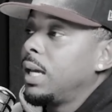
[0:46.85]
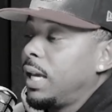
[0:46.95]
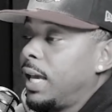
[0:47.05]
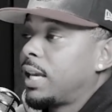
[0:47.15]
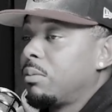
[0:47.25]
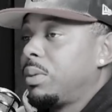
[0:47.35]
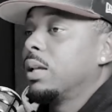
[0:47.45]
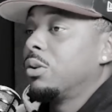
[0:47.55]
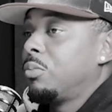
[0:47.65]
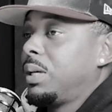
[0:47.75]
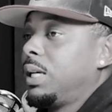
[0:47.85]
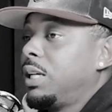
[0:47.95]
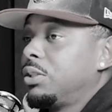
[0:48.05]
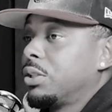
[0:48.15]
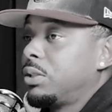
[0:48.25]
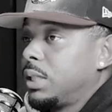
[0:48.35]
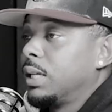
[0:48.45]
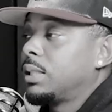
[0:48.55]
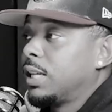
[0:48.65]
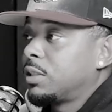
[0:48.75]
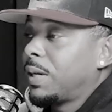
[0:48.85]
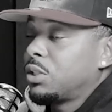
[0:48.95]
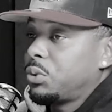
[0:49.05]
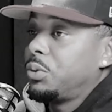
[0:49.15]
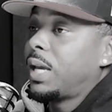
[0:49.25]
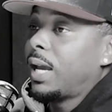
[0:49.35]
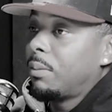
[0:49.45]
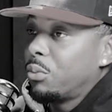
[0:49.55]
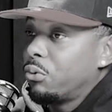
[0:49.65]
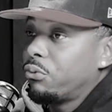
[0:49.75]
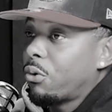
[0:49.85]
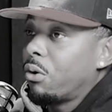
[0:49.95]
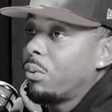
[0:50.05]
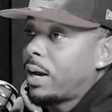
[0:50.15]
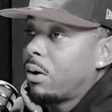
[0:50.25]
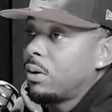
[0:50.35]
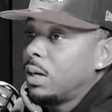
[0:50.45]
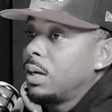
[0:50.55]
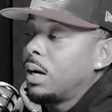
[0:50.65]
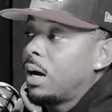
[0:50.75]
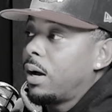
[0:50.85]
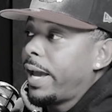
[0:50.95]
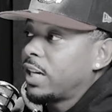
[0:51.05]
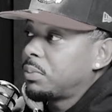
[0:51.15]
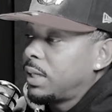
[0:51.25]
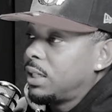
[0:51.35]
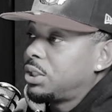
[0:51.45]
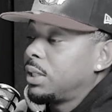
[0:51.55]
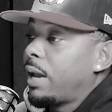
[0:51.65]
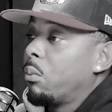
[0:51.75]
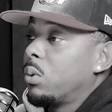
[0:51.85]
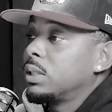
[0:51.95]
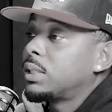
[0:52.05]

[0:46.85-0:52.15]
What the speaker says: it can be a little bit easier to get to that space where you can move forward without explanation. And once